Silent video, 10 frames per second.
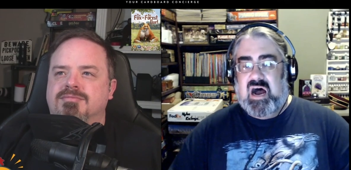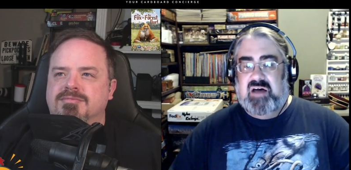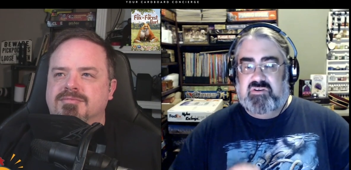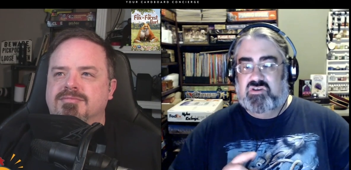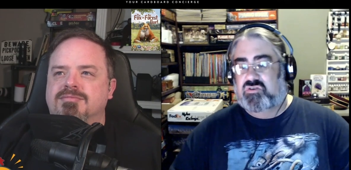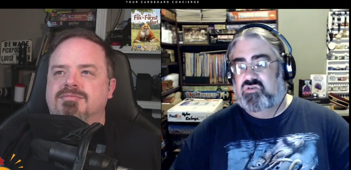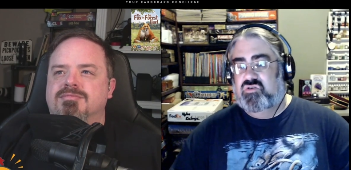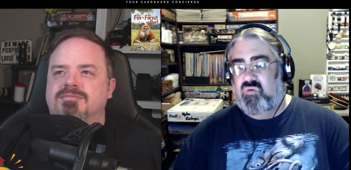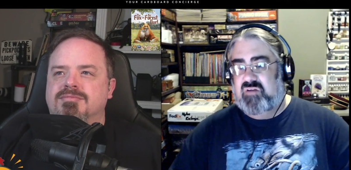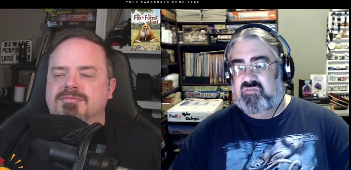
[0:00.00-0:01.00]
Speaker 1: Uh, there's also two
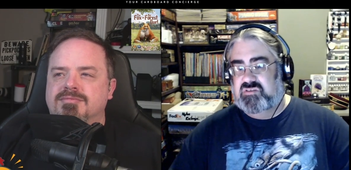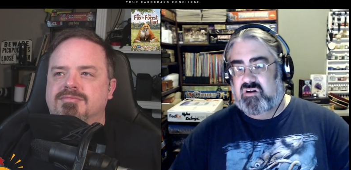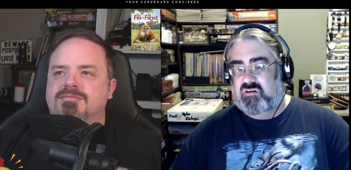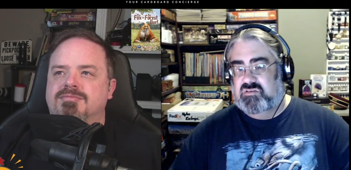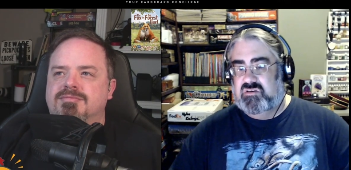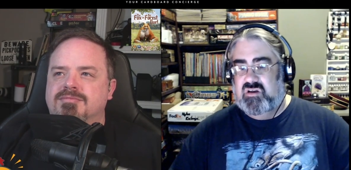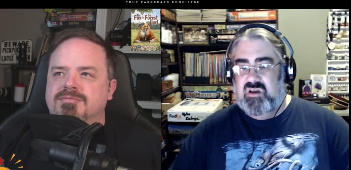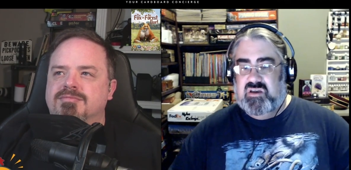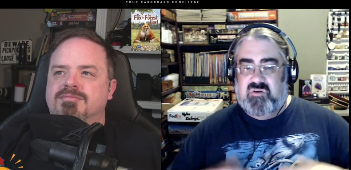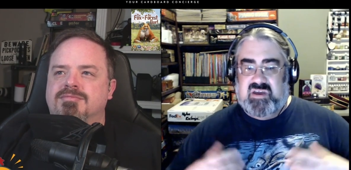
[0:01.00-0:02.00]
reference cards.
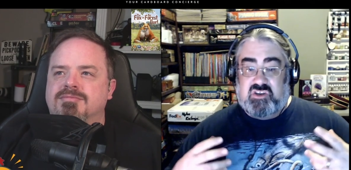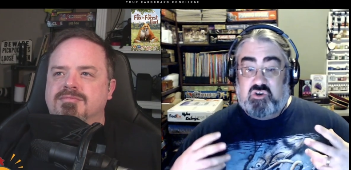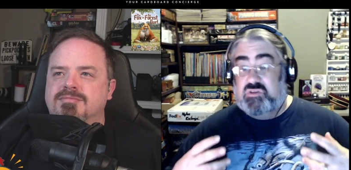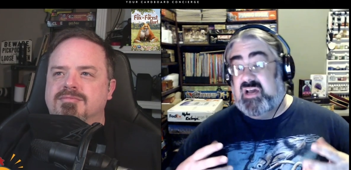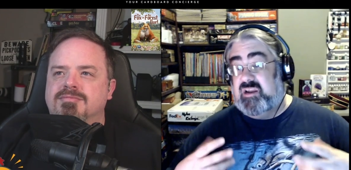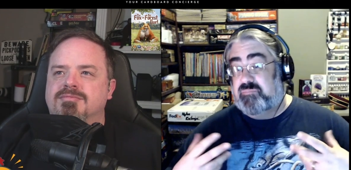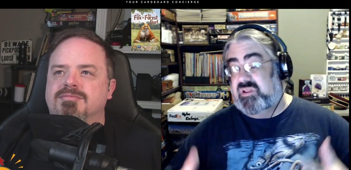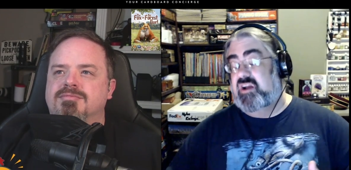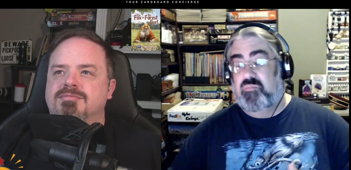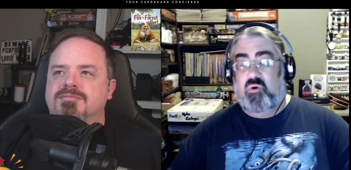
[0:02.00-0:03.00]
You get a two sided
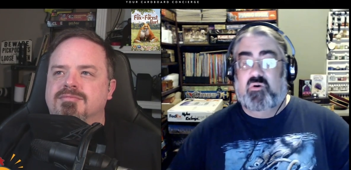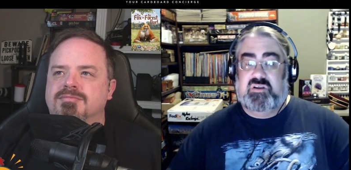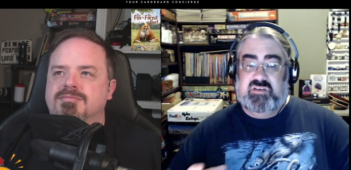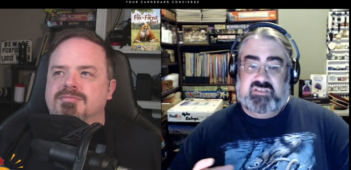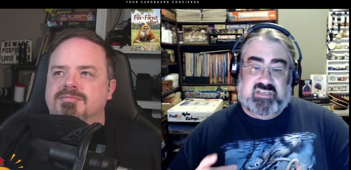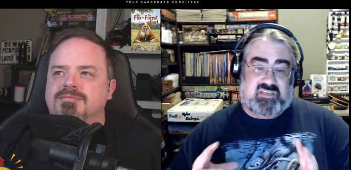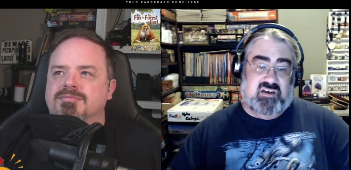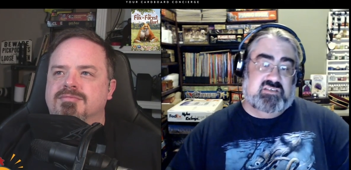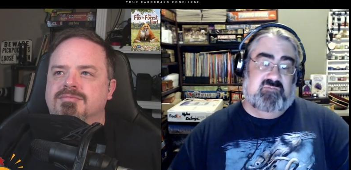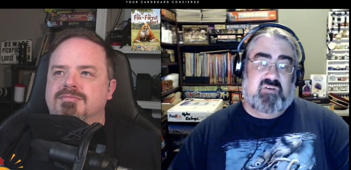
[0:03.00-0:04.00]
player board because this
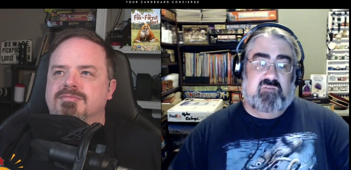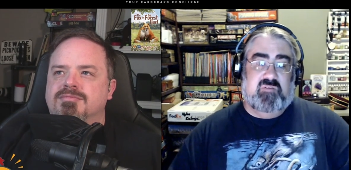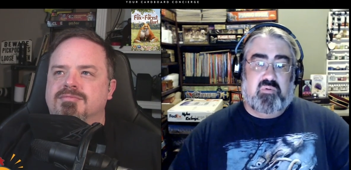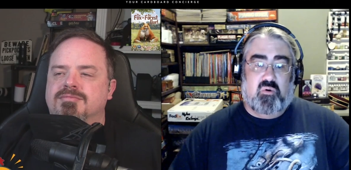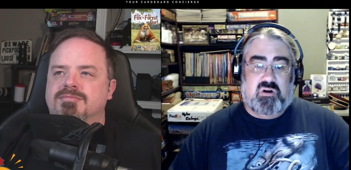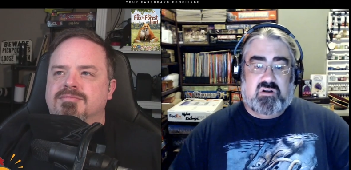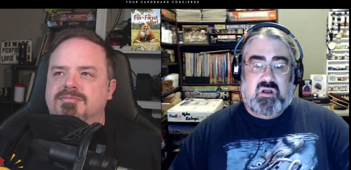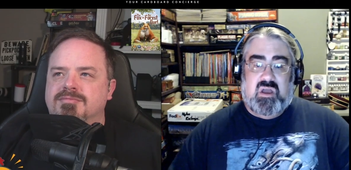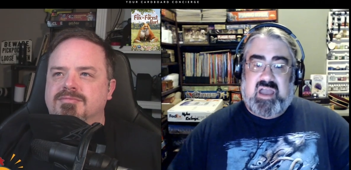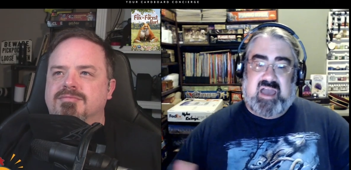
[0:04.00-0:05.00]
does involve a board,
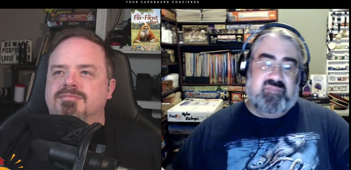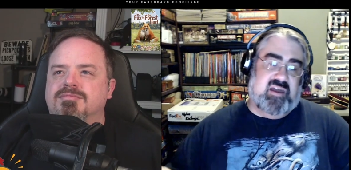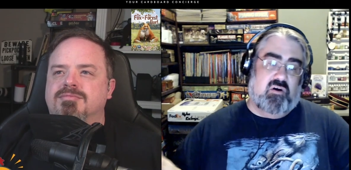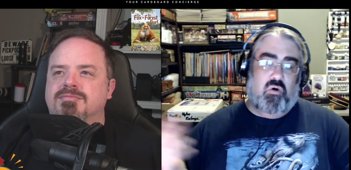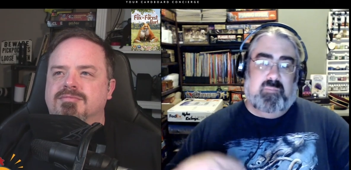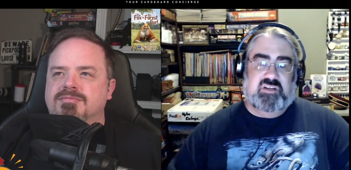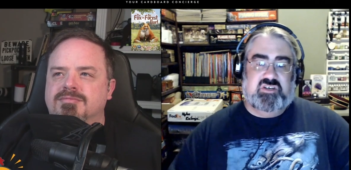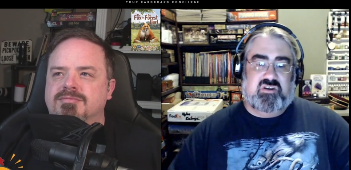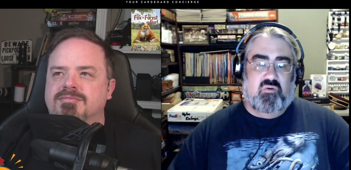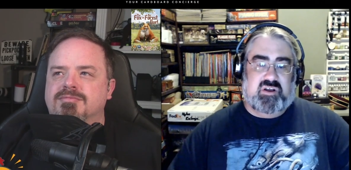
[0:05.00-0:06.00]
and then a whole bunch of
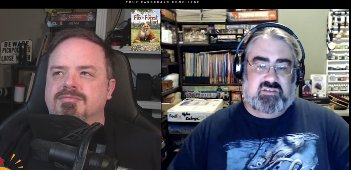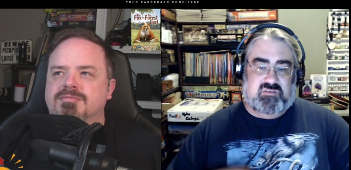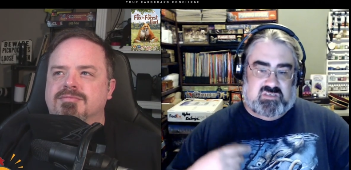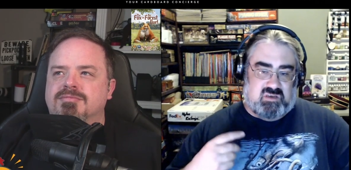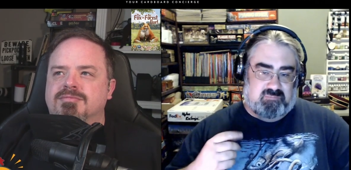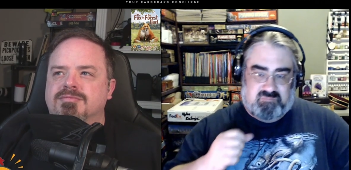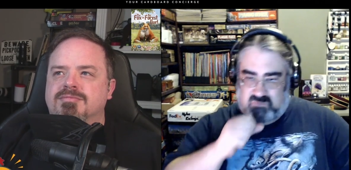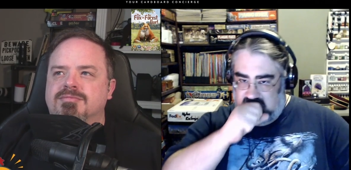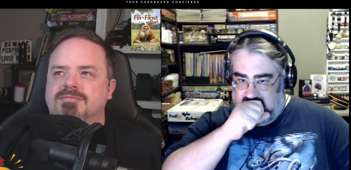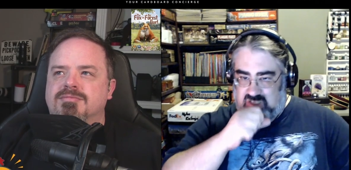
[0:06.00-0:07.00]
tokens with some
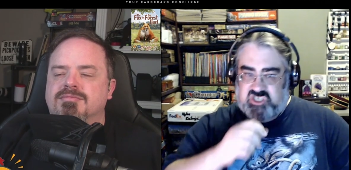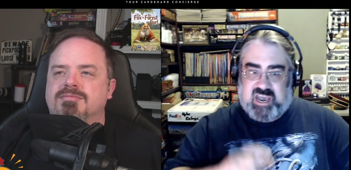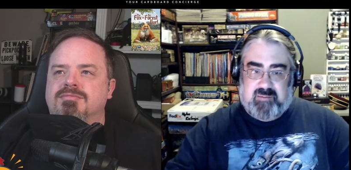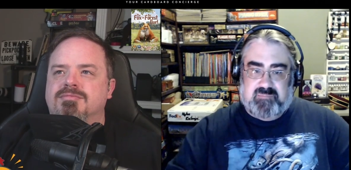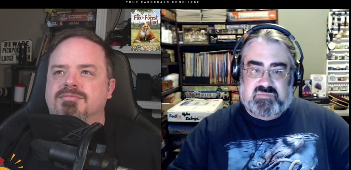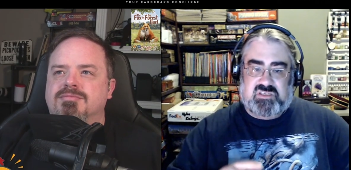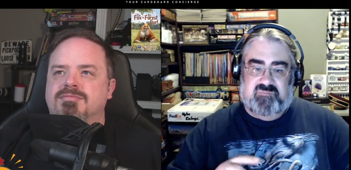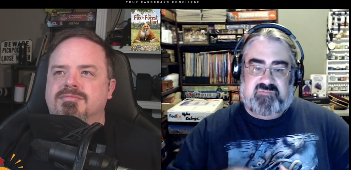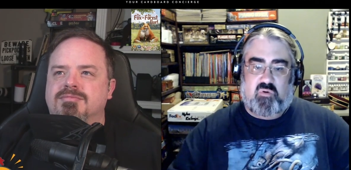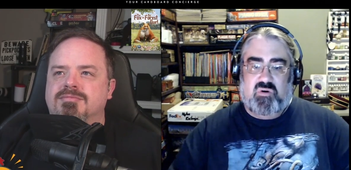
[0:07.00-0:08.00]
gems, some
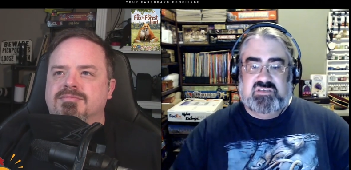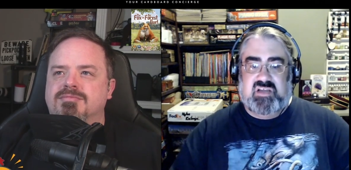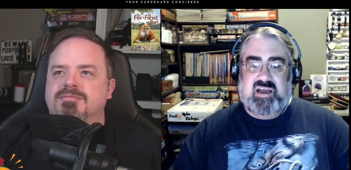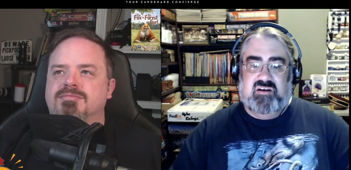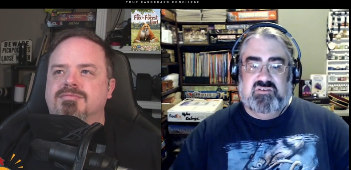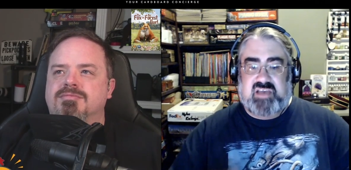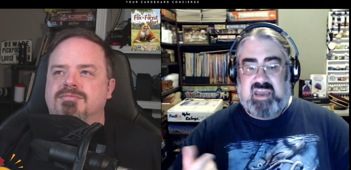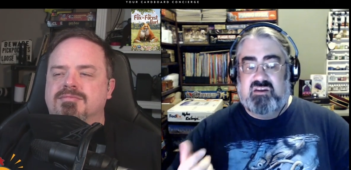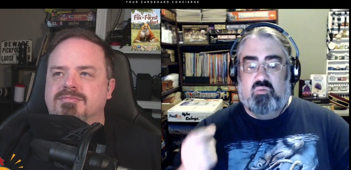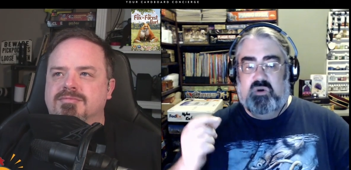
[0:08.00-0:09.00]
forest tiles,
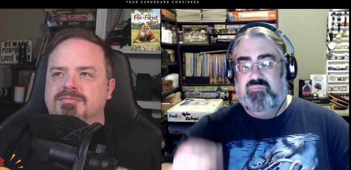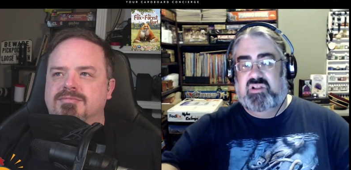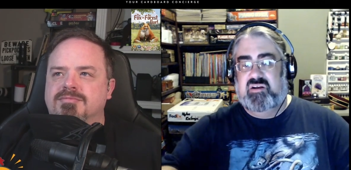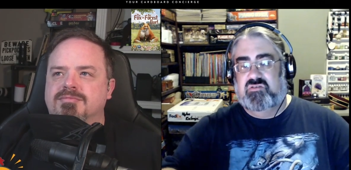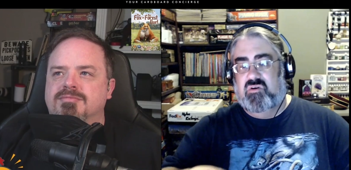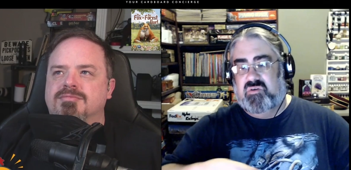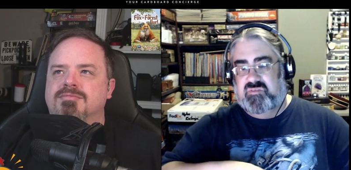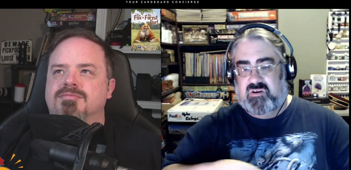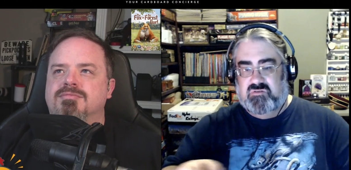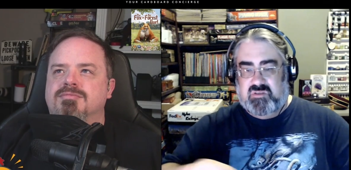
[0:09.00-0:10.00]
and a wooden player token
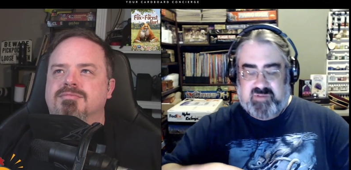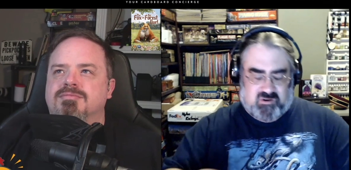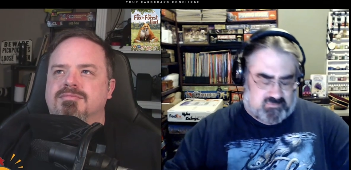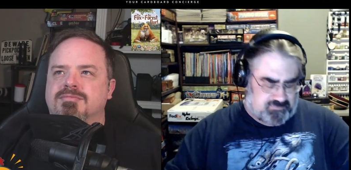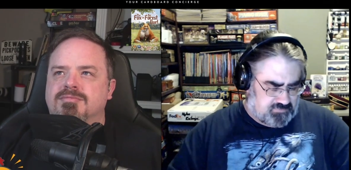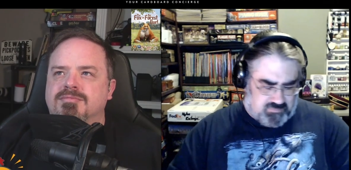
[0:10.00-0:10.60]
that goes in the middle.